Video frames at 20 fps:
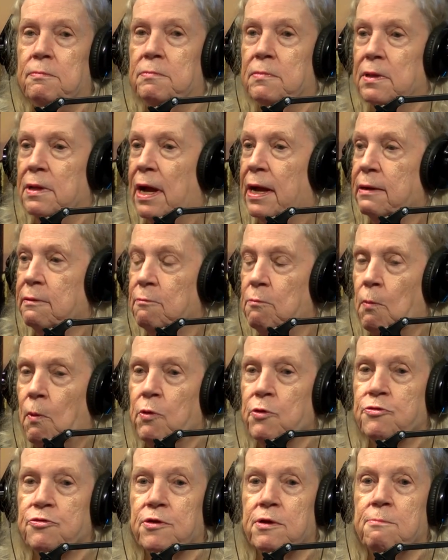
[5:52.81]
like
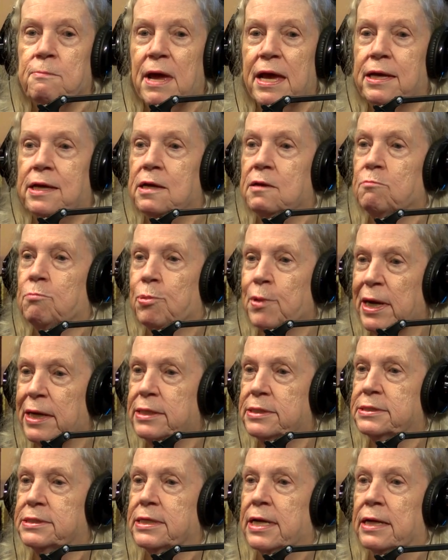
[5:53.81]
mostly making
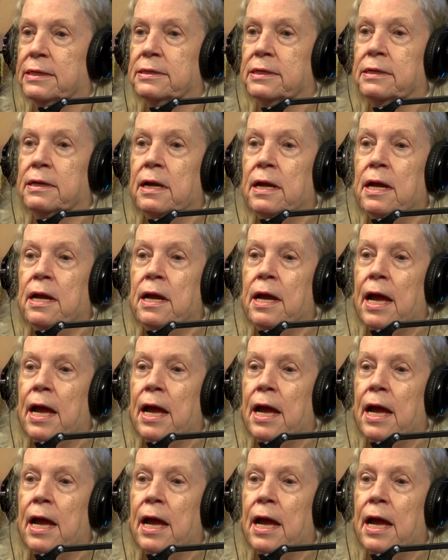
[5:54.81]
bricks and